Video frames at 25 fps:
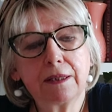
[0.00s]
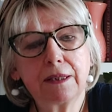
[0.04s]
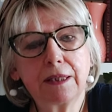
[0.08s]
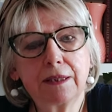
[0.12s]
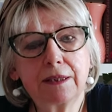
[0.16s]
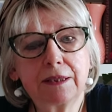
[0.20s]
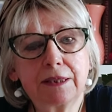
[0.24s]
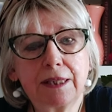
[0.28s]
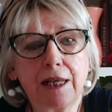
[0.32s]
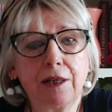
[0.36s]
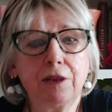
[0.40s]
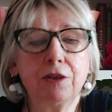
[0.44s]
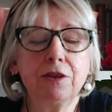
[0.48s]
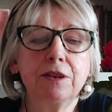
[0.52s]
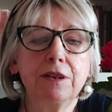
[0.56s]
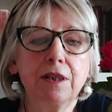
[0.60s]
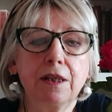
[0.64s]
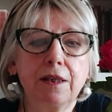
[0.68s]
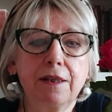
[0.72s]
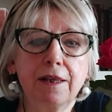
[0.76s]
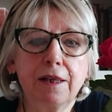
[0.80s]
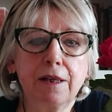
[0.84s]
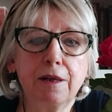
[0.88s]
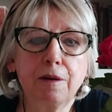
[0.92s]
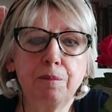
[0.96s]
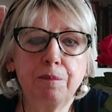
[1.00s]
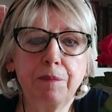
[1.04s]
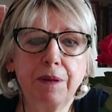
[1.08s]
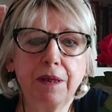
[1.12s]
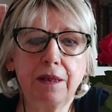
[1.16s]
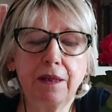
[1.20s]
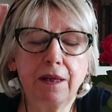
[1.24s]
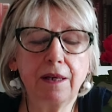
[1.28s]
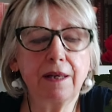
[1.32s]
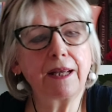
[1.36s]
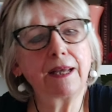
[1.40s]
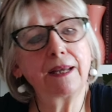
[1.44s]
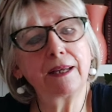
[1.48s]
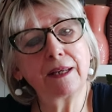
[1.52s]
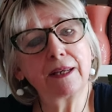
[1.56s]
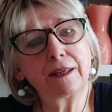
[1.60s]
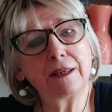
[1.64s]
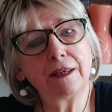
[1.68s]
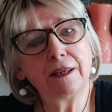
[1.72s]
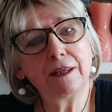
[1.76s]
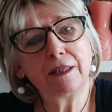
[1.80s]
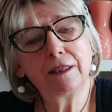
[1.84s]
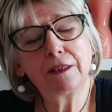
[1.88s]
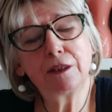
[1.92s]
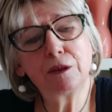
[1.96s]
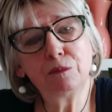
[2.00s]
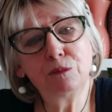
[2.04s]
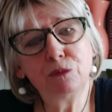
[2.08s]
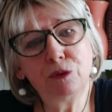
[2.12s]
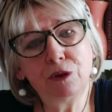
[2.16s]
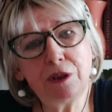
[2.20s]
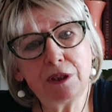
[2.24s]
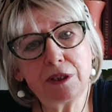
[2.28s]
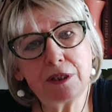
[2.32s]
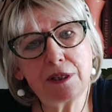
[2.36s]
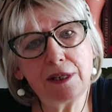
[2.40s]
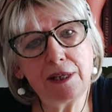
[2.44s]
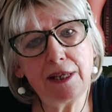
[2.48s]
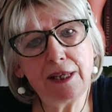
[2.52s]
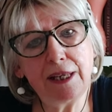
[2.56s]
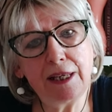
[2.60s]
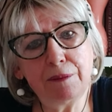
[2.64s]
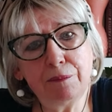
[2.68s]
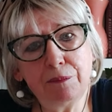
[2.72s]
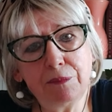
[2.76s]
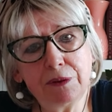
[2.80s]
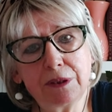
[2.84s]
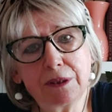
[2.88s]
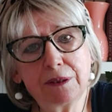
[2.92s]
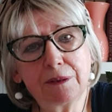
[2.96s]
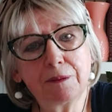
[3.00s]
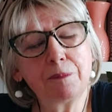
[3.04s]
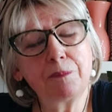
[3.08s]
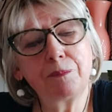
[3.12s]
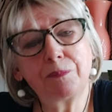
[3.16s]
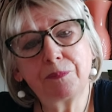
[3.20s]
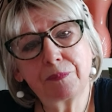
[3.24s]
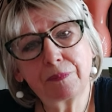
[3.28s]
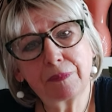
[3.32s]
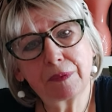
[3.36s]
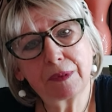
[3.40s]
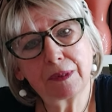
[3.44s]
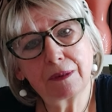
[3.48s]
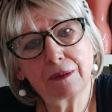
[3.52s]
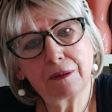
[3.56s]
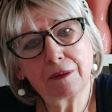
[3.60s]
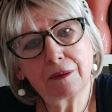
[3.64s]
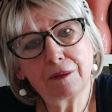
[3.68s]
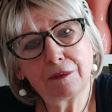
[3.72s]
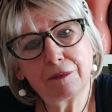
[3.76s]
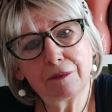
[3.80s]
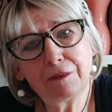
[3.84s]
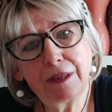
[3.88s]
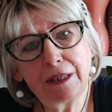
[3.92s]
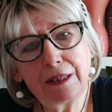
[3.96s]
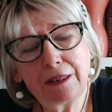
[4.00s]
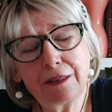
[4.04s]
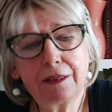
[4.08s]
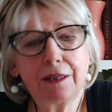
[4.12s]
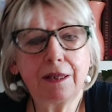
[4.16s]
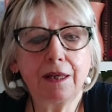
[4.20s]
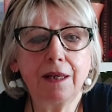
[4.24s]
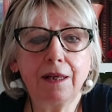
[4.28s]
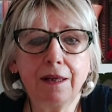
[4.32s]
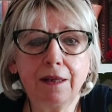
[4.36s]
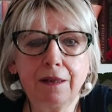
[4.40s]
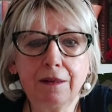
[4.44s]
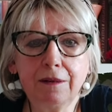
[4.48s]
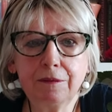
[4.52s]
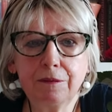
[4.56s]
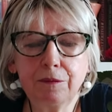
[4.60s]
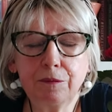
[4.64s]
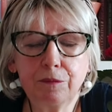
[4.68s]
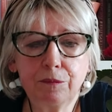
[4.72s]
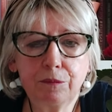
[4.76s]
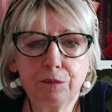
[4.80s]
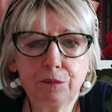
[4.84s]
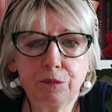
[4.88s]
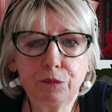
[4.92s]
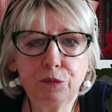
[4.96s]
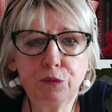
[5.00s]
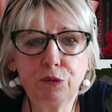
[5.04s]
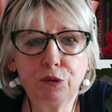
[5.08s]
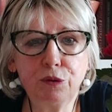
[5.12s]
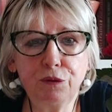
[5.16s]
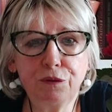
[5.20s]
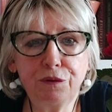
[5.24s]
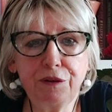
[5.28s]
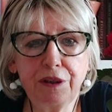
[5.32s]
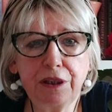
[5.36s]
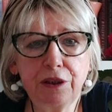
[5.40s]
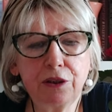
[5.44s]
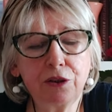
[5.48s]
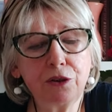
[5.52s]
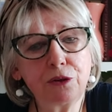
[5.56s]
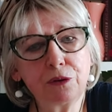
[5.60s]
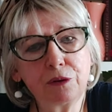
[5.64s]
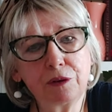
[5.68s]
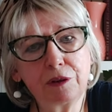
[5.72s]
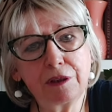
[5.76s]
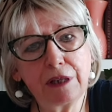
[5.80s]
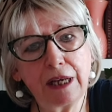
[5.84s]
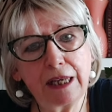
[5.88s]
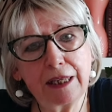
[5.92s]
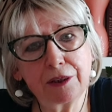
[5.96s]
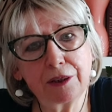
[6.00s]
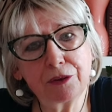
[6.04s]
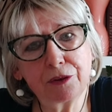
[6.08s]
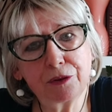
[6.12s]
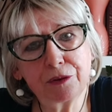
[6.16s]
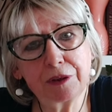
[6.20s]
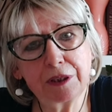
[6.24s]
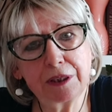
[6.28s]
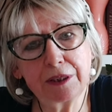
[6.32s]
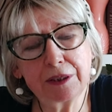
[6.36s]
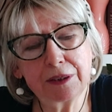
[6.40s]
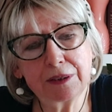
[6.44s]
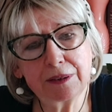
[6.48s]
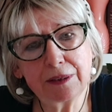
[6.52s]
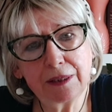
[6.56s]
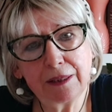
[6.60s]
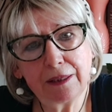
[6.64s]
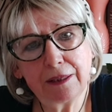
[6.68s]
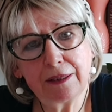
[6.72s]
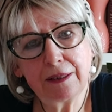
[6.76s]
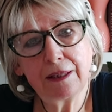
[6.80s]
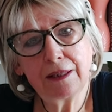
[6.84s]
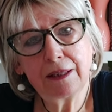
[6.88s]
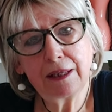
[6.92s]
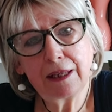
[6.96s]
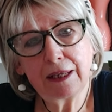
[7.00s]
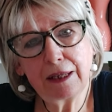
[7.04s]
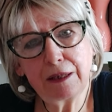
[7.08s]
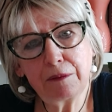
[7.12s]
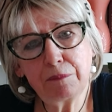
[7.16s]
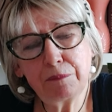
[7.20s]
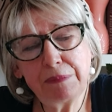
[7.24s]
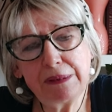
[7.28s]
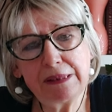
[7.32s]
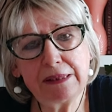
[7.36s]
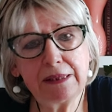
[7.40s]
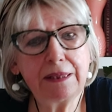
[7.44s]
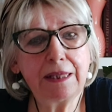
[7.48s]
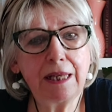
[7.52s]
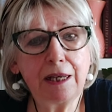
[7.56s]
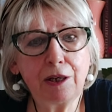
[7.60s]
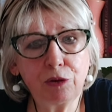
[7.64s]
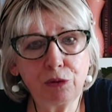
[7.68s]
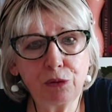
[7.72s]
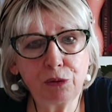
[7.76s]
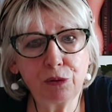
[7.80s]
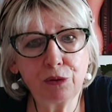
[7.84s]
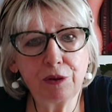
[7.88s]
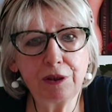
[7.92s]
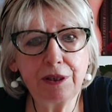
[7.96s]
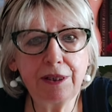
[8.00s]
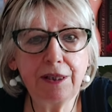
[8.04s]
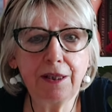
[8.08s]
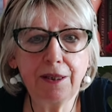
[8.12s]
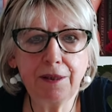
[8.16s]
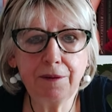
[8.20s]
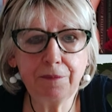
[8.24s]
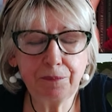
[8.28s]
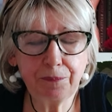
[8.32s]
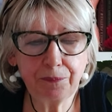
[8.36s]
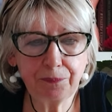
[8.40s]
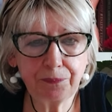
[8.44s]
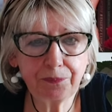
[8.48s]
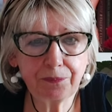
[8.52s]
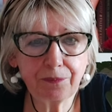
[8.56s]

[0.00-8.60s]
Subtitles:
That sounds a little bit like the Muslims when they move into countries and build their holy